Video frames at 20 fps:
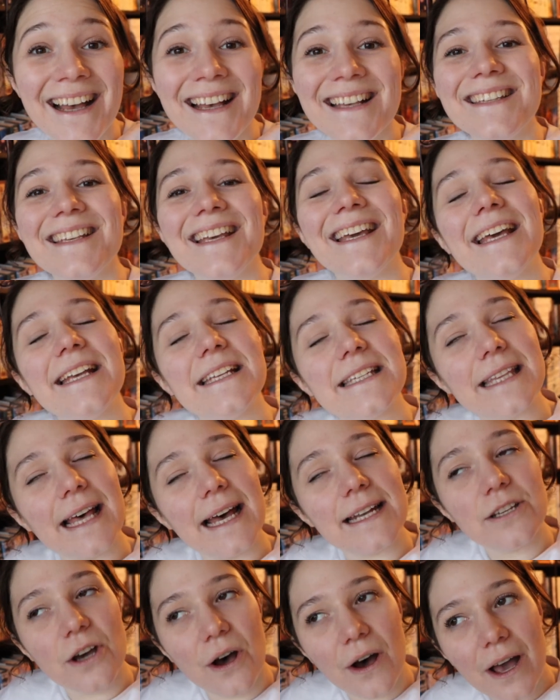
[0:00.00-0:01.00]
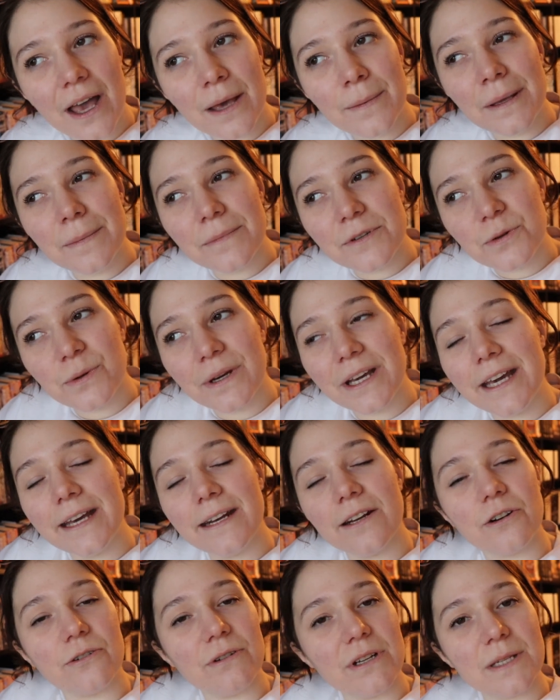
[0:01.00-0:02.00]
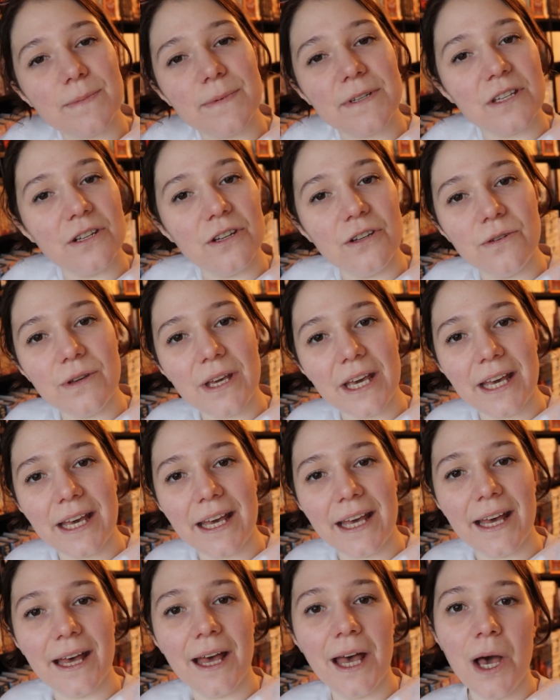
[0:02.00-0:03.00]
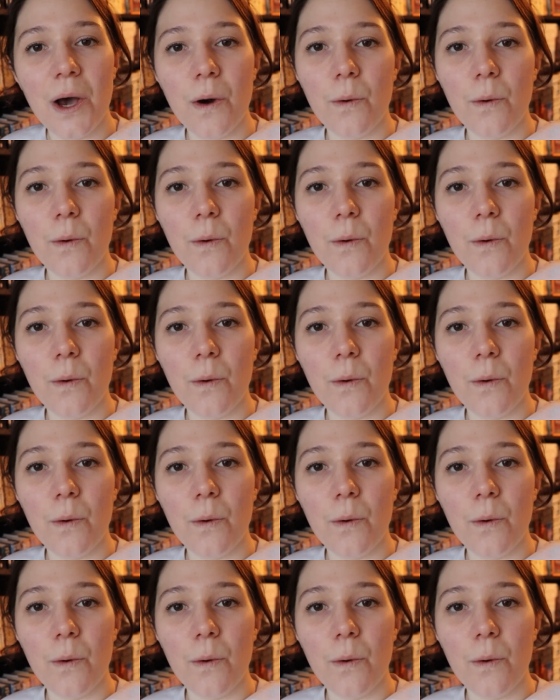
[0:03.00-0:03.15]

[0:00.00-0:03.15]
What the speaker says: See, it's that time in between Christmas and New Year